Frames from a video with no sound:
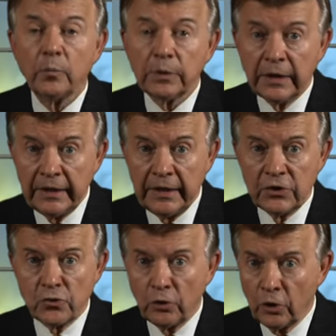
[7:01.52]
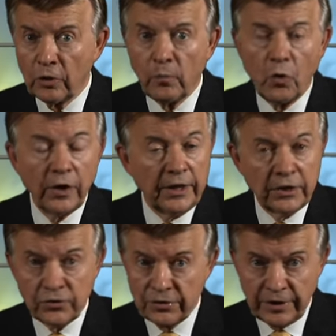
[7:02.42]
please learn more and
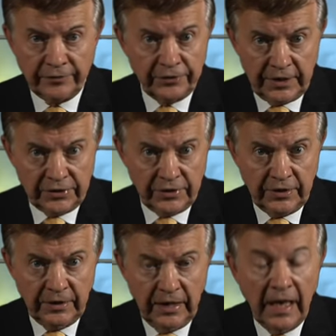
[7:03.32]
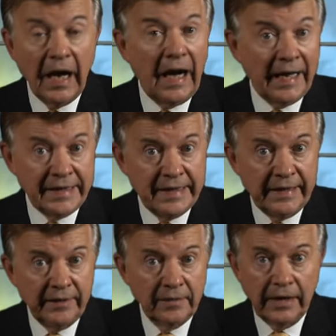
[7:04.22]
get yourself tested. I
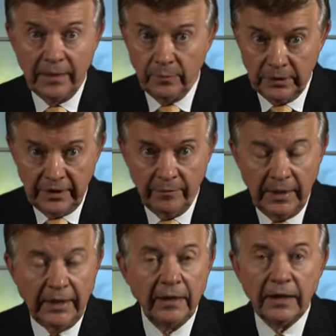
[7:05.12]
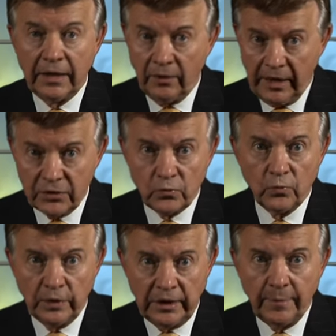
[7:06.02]
did, and believe me, it has
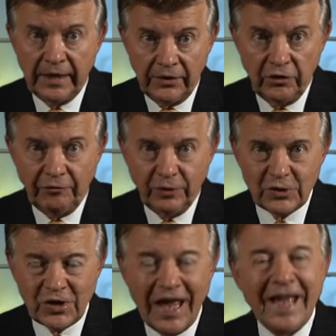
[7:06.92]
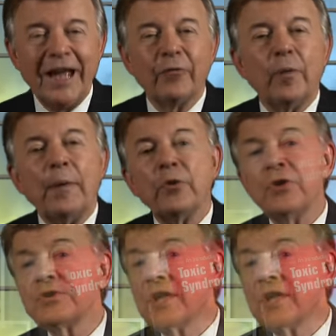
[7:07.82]
really made a difference. Remember, there's